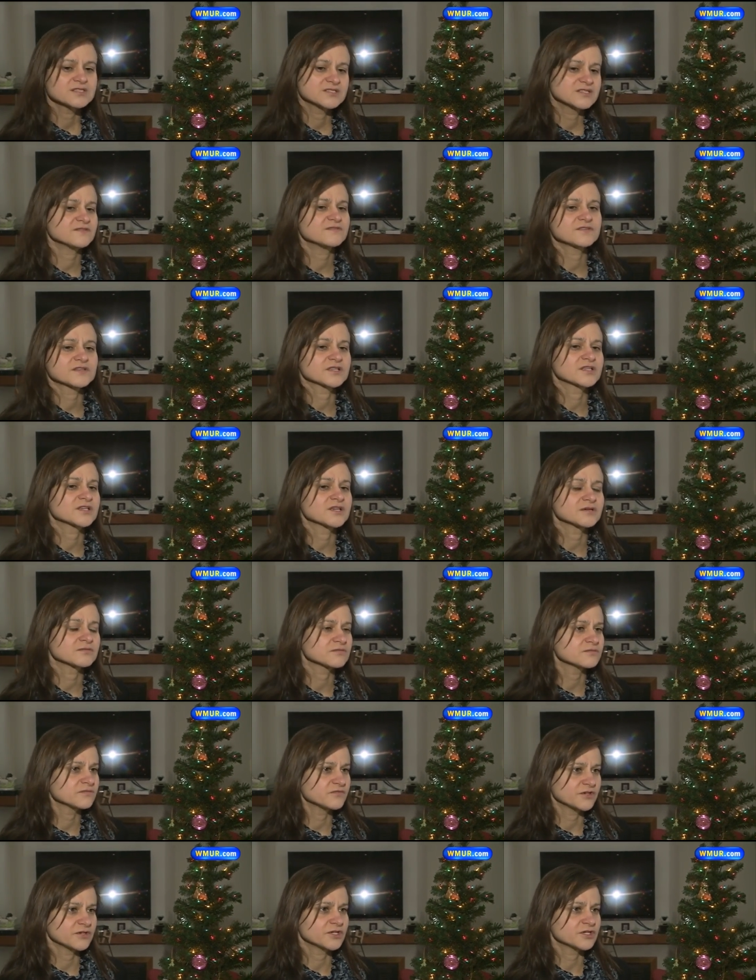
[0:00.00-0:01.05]
definitely
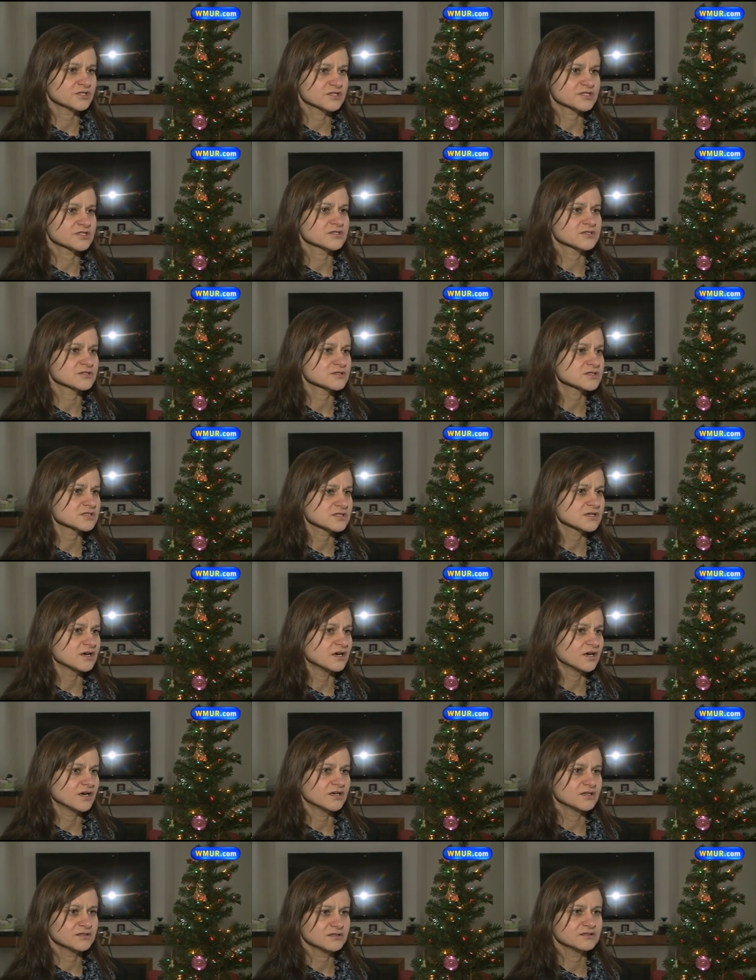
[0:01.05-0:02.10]
I'm very concerned
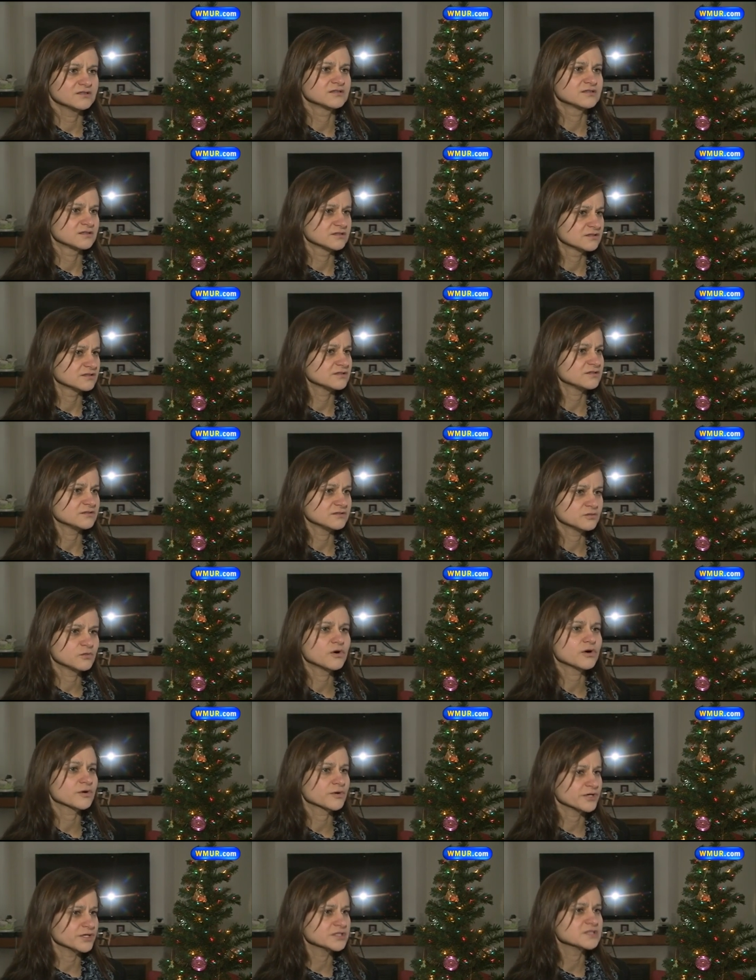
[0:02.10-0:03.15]
uh, and
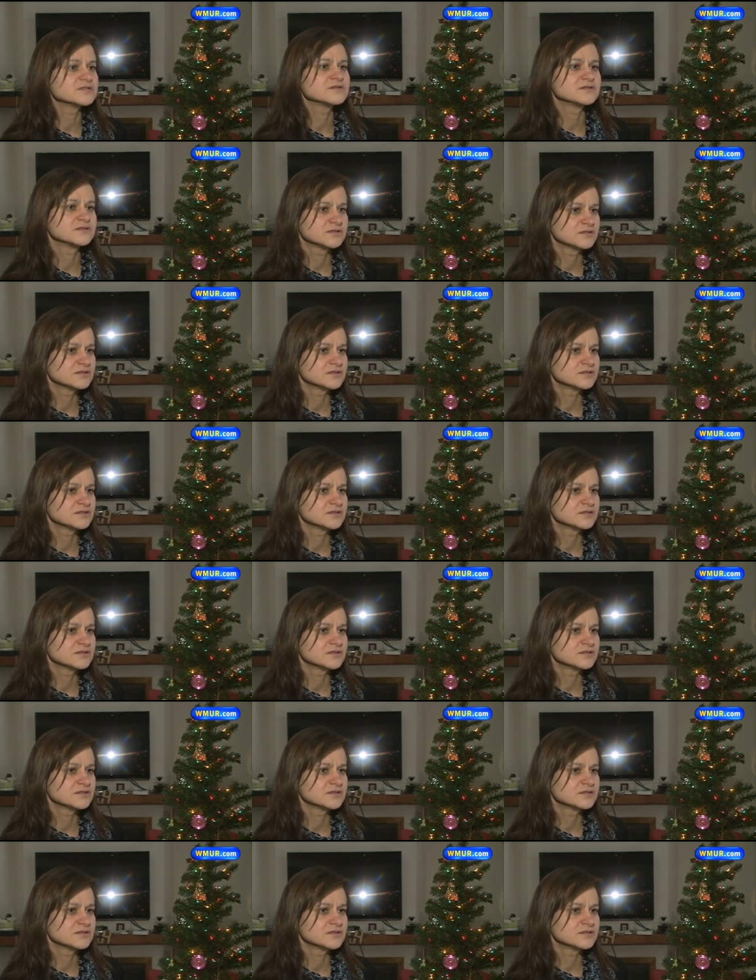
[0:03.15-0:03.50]
worried.